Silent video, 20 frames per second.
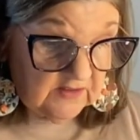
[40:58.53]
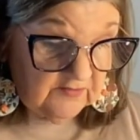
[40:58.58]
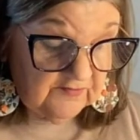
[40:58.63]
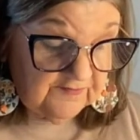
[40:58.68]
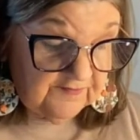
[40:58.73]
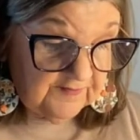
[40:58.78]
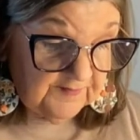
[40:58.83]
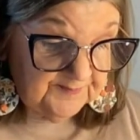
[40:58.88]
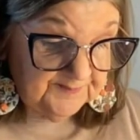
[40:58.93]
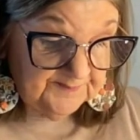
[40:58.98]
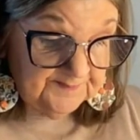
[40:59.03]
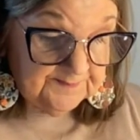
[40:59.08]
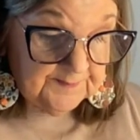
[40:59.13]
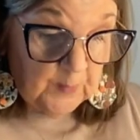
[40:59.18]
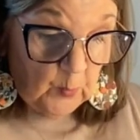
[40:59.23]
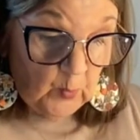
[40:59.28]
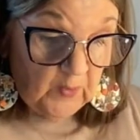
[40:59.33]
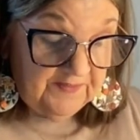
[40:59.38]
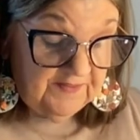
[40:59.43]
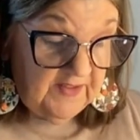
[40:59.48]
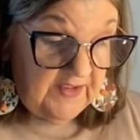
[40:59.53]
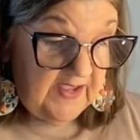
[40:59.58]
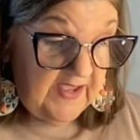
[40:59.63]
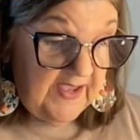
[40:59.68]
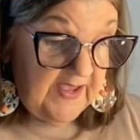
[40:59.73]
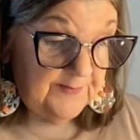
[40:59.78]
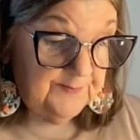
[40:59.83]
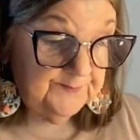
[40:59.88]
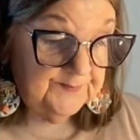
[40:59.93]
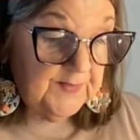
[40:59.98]
of what they
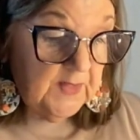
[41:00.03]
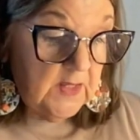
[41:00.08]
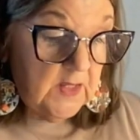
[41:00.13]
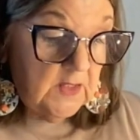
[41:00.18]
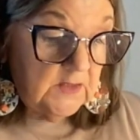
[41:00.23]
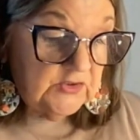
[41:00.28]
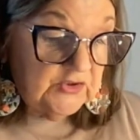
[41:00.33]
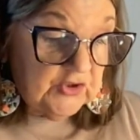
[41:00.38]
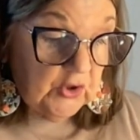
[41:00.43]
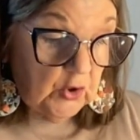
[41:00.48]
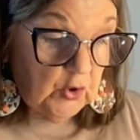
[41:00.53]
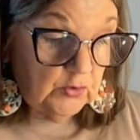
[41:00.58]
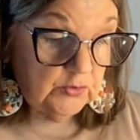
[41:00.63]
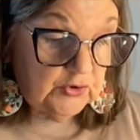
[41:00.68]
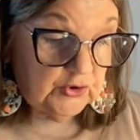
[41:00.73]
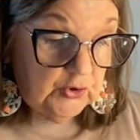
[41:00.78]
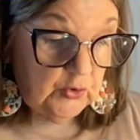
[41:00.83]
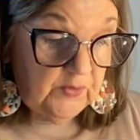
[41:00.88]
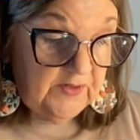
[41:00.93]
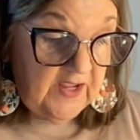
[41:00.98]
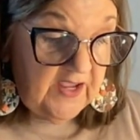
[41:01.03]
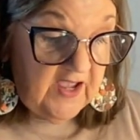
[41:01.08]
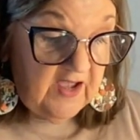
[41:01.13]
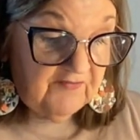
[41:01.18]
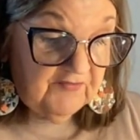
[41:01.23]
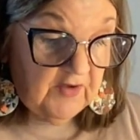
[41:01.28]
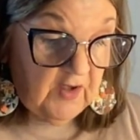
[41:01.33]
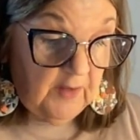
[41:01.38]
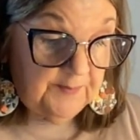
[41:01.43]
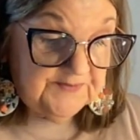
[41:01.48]
had. So
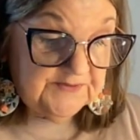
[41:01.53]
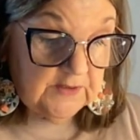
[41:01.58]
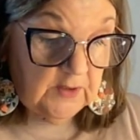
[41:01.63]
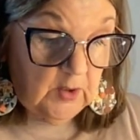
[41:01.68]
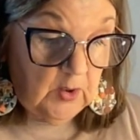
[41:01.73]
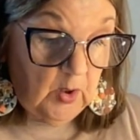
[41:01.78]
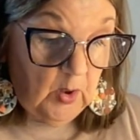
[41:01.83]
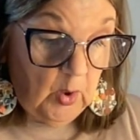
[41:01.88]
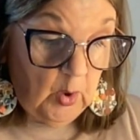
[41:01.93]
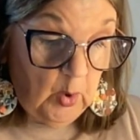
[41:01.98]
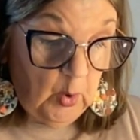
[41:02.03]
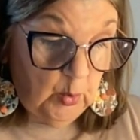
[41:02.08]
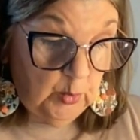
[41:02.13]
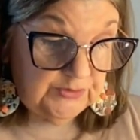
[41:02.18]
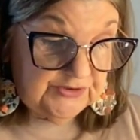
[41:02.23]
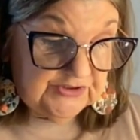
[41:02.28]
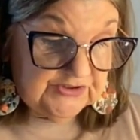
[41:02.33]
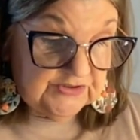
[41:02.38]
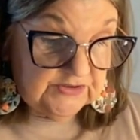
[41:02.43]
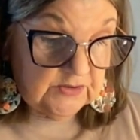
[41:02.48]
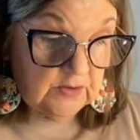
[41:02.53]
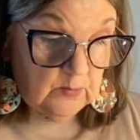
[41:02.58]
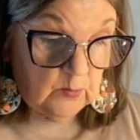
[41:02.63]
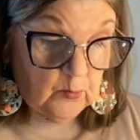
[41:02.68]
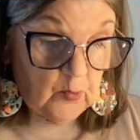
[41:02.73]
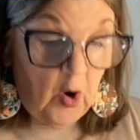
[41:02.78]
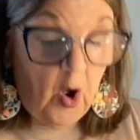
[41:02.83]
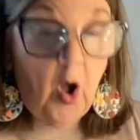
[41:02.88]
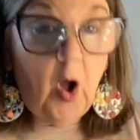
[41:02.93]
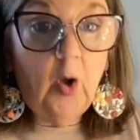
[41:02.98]
2.5 cups of oats,
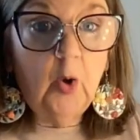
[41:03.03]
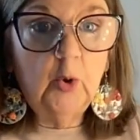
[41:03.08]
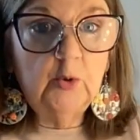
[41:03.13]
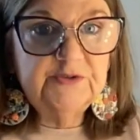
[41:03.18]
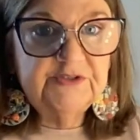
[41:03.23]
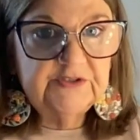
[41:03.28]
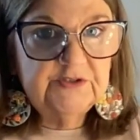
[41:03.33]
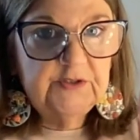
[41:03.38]
raw oats,